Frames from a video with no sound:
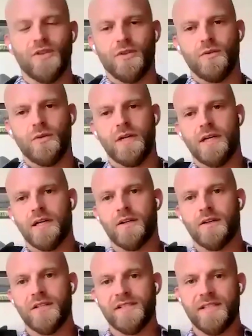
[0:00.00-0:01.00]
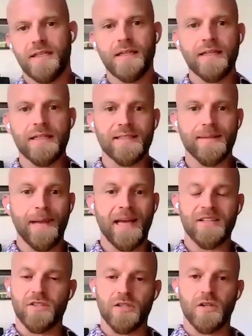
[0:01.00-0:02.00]
know, Christine is a
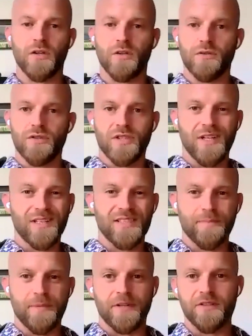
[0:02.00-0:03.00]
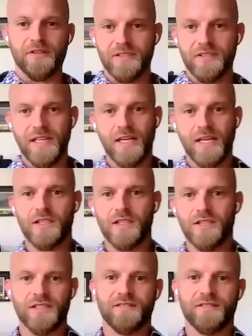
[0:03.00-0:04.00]
master coach, spiritual
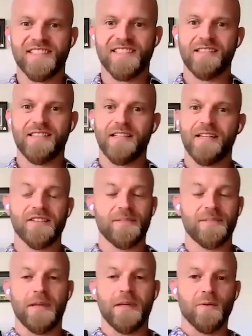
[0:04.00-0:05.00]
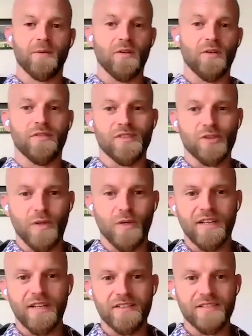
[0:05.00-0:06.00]
psychologist, facilitator, and speaker with over
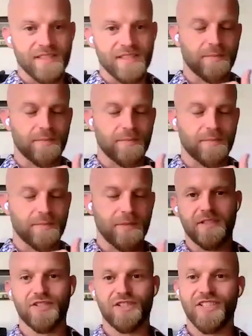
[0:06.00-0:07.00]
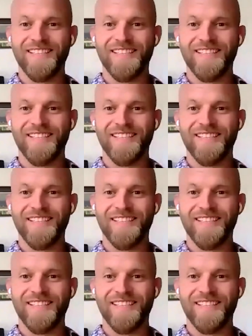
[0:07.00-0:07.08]
20 years of experience.